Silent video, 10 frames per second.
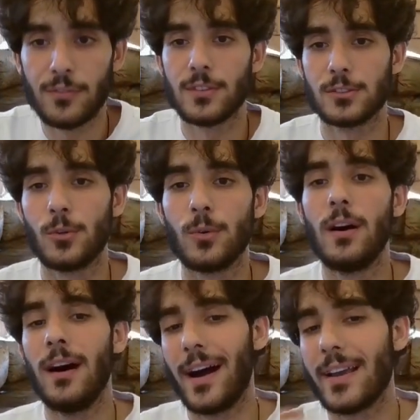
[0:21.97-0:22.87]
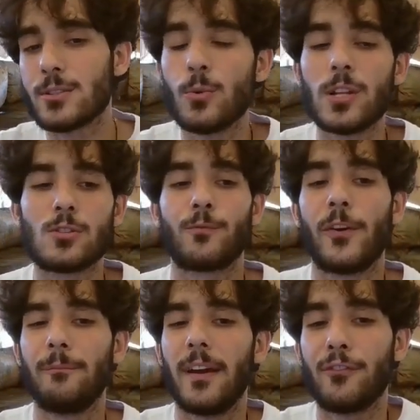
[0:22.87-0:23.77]
So I switched
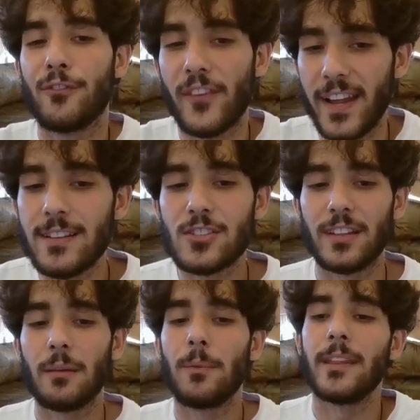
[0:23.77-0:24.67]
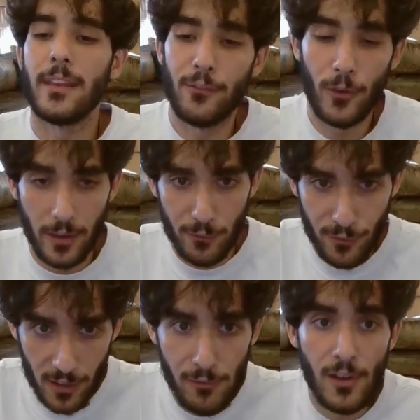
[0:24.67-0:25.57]
from my French and I played e4,
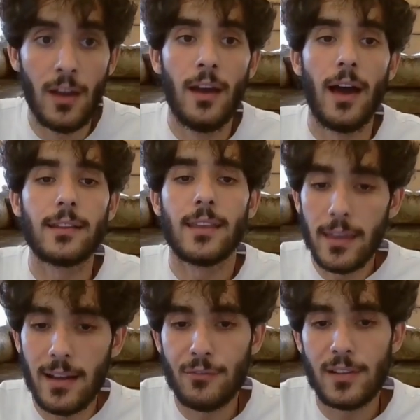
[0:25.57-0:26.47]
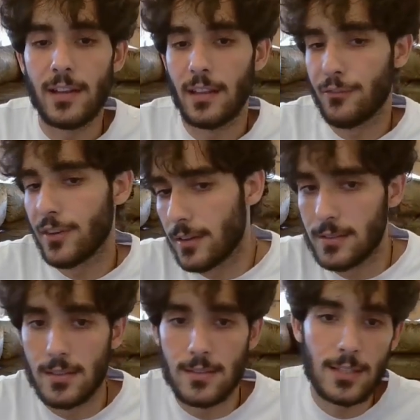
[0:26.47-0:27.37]
e5. And here after knight f3, knight
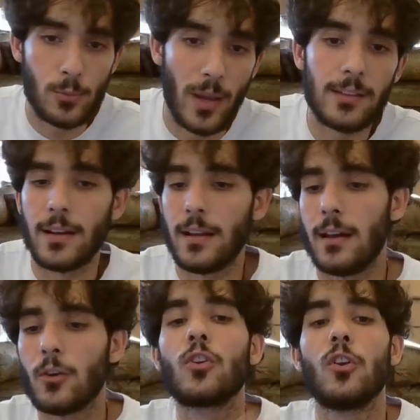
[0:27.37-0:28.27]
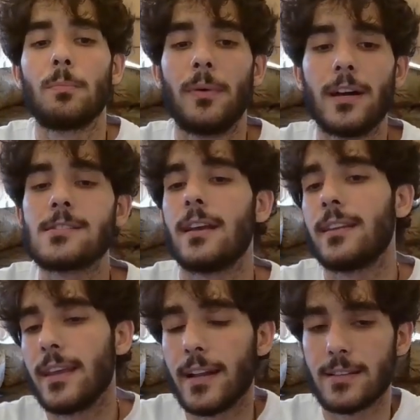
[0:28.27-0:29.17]
c6, we enter a Ruy Lopez, and
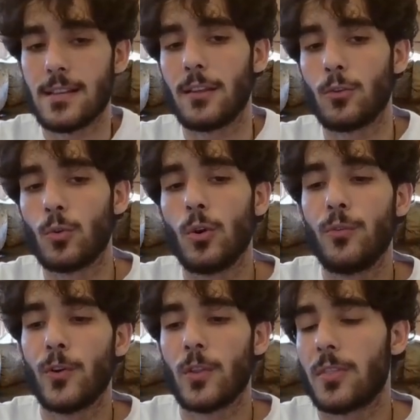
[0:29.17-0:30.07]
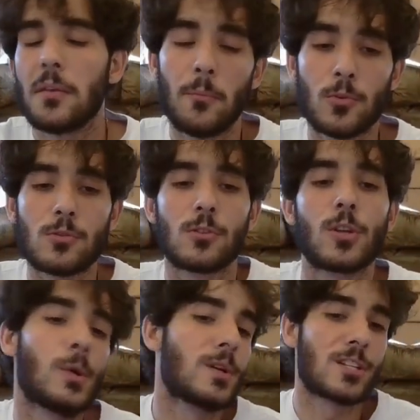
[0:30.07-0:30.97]
here I decided to go for the most
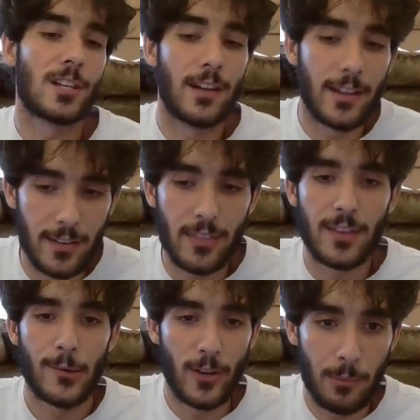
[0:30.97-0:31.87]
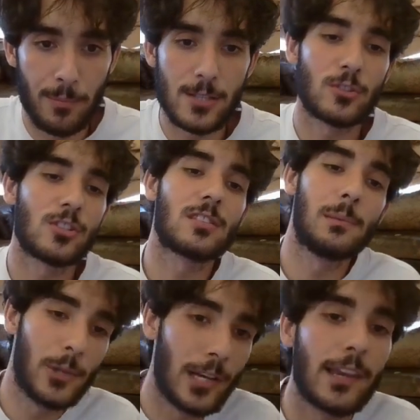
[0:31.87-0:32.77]
drawish line in the Ruy Lopez, which is the
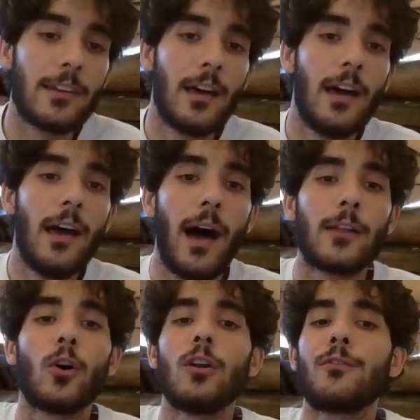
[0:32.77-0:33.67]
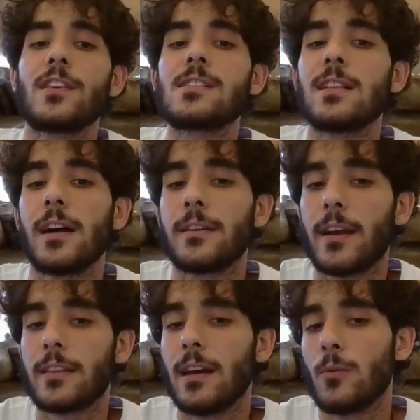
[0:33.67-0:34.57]
Berlin. And all of this line
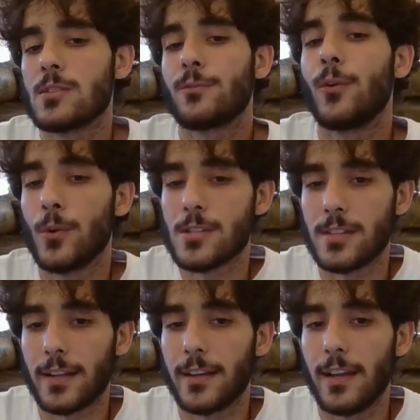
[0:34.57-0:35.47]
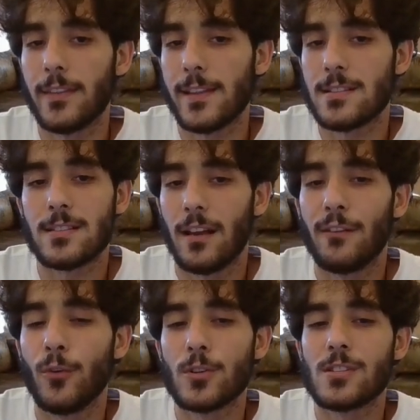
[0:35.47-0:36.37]
right now is forced, technically. This is a
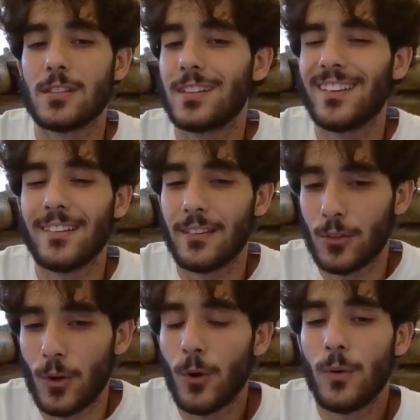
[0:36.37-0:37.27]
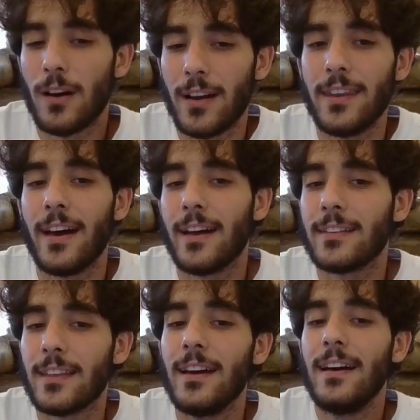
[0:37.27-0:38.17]
forced draw line,
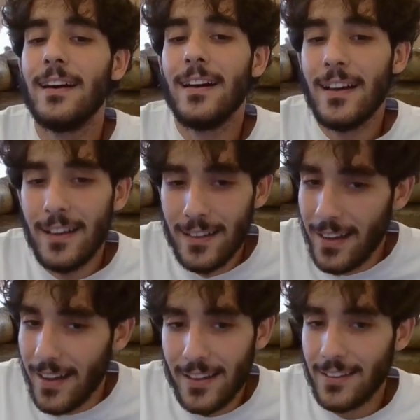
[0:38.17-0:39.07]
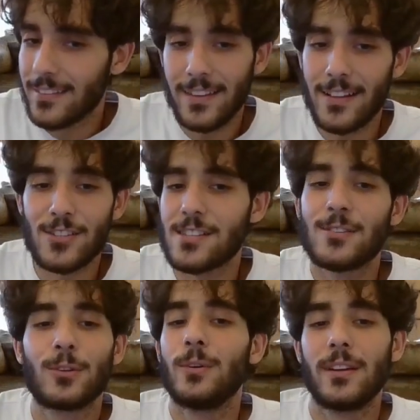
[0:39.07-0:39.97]
and I just
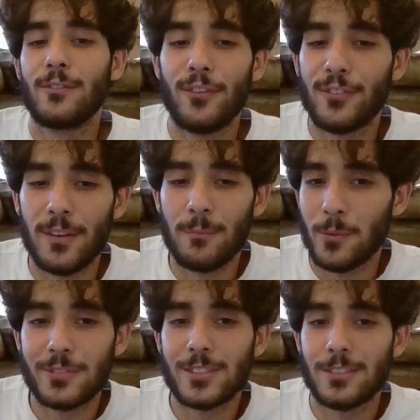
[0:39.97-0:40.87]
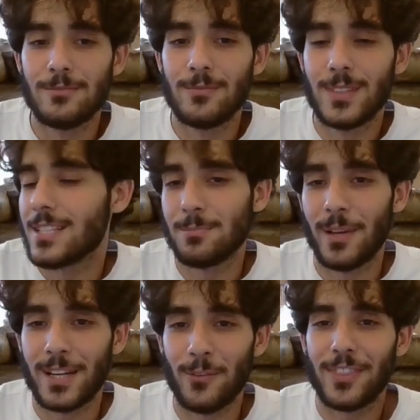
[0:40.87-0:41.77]
drew in 15 moves. This is my
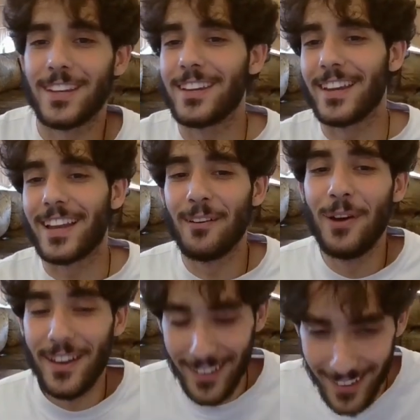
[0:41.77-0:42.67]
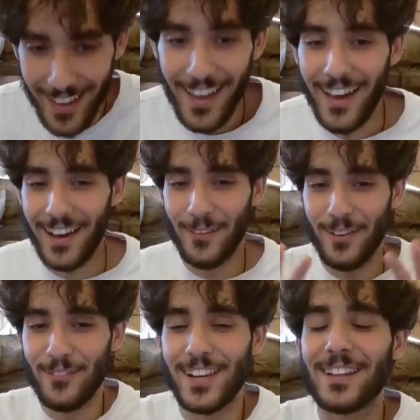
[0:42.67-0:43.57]
round 3 recap.
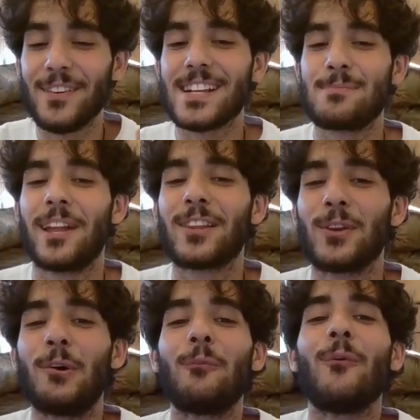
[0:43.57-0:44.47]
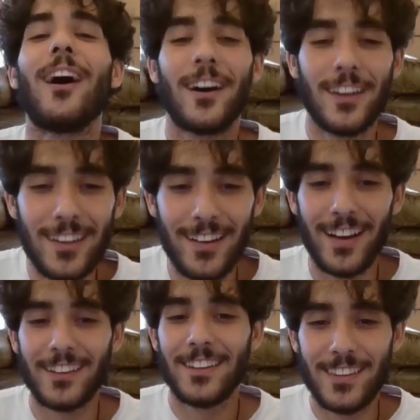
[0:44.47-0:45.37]
However, let me explain to you why
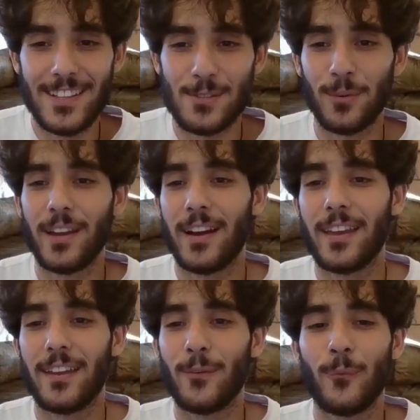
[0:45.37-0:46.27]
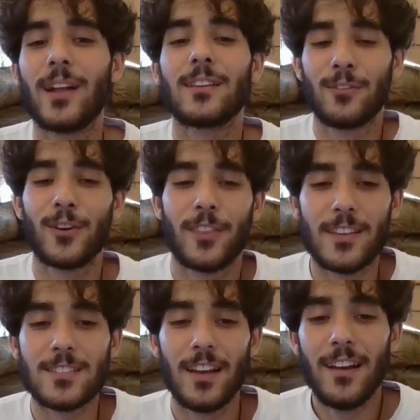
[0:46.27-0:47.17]
I did this, why I went for
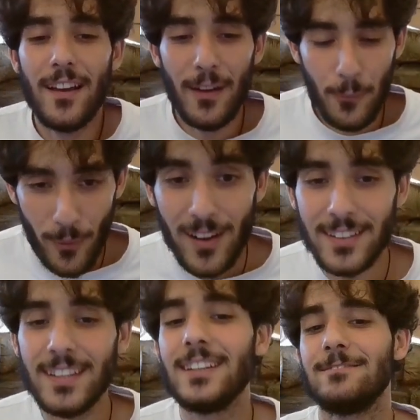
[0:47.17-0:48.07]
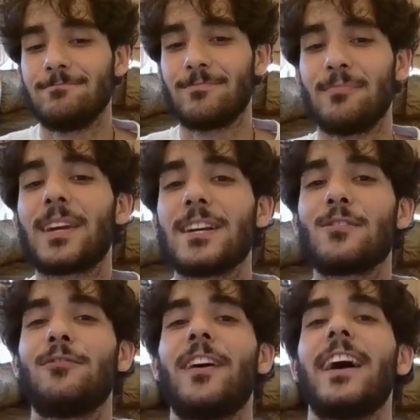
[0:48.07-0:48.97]
this. One, because
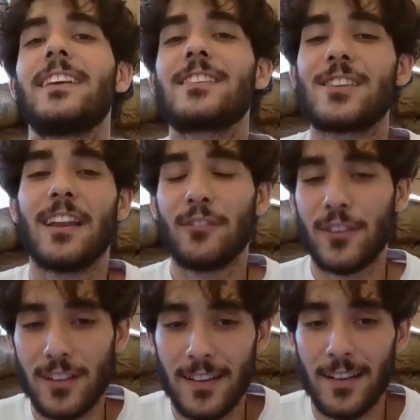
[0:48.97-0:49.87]
of my energy level.